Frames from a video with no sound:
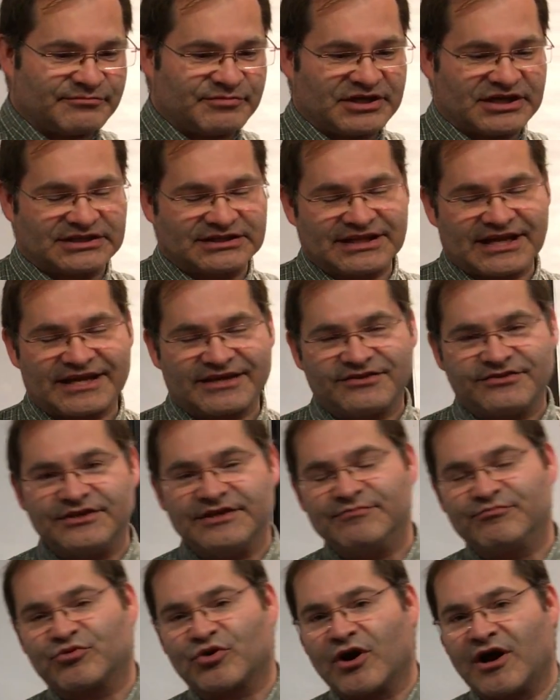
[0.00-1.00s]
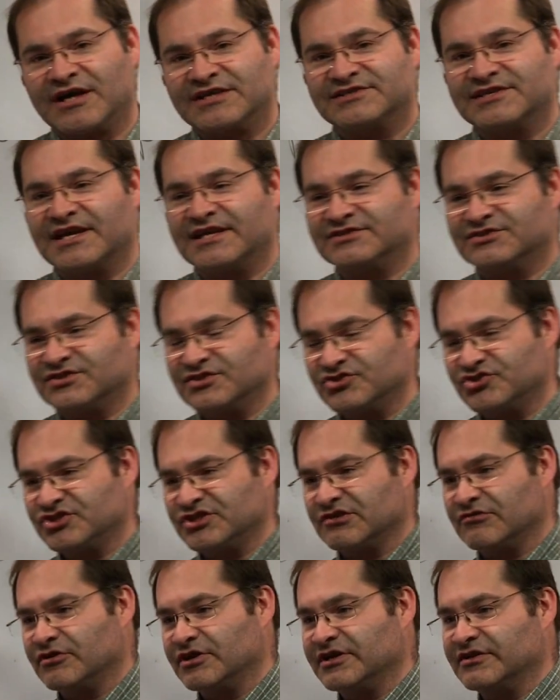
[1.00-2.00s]
be a lengthy process, the
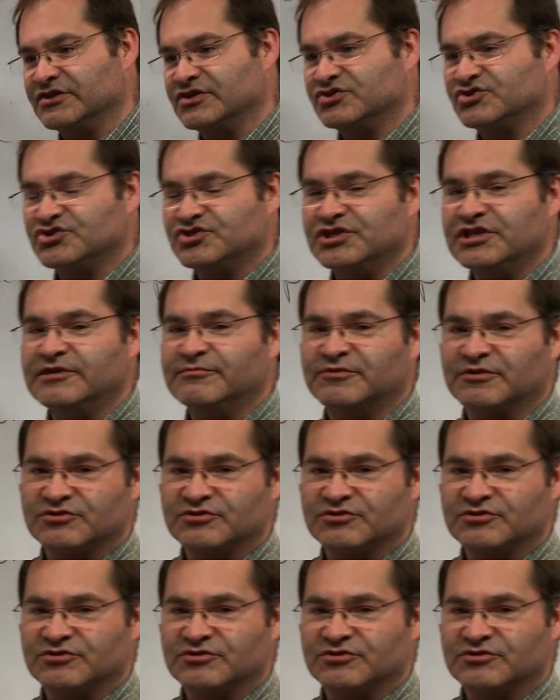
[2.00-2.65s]
shearing of the sheep.